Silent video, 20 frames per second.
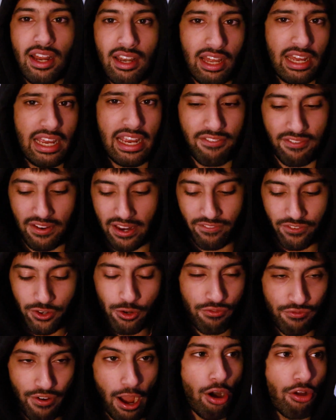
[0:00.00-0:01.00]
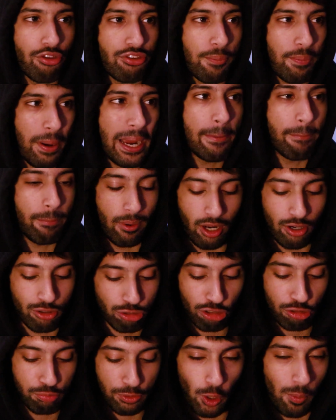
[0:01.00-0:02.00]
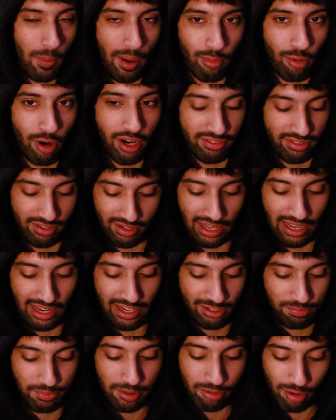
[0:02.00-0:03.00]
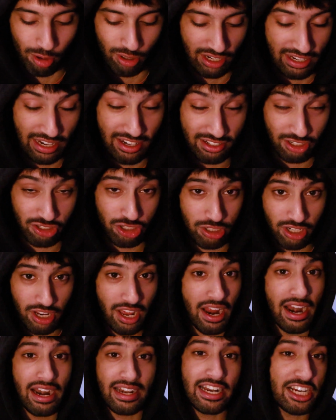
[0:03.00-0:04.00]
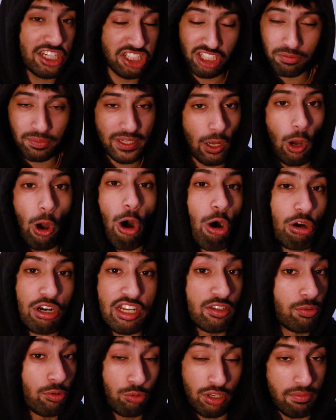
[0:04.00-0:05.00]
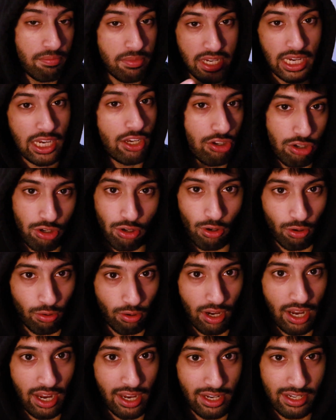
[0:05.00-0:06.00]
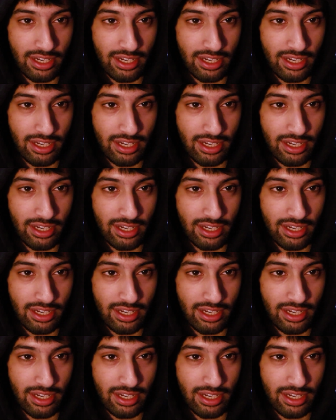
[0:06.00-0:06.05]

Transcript: Like if, if you found the paper, trust me, you're memorizing that. Let's be real. Let, us let, just let's just be honest between me and you, right?